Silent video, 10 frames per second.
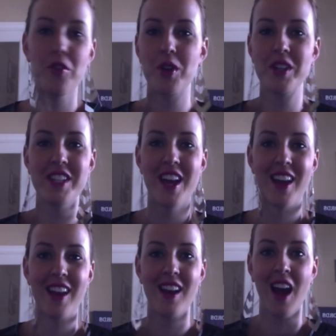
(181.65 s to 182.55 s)
of 1 to
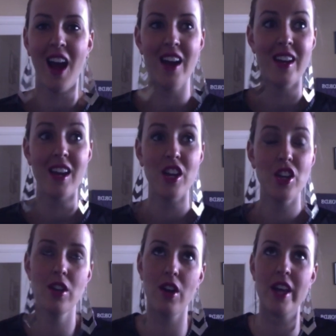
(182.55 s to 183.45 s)
10,
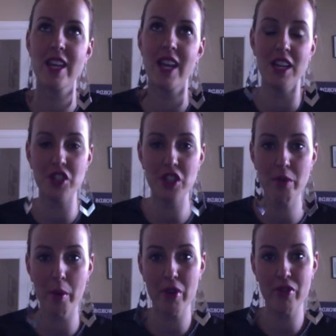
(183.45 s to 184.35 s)
I think initially
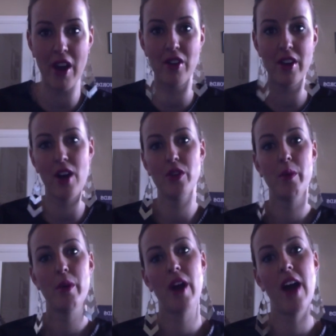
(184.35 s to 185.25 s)
when we found out
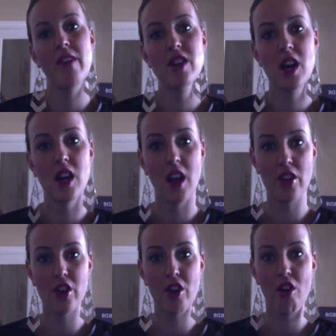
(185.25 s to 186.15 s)
that we were having
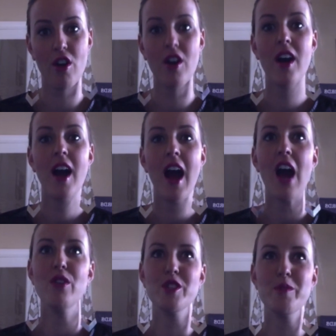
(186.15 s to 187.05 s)
another girl,
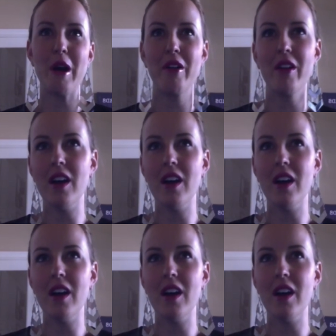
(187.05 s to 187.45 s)
I was about